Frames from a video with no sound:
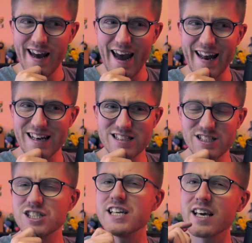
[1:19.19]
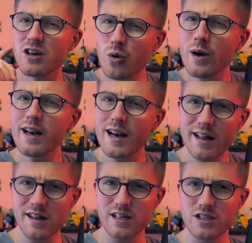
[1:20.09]
and just take a quick
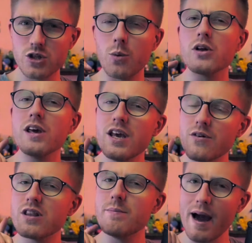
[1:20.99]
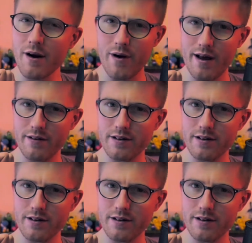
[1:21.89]
listen to what you hear in the background.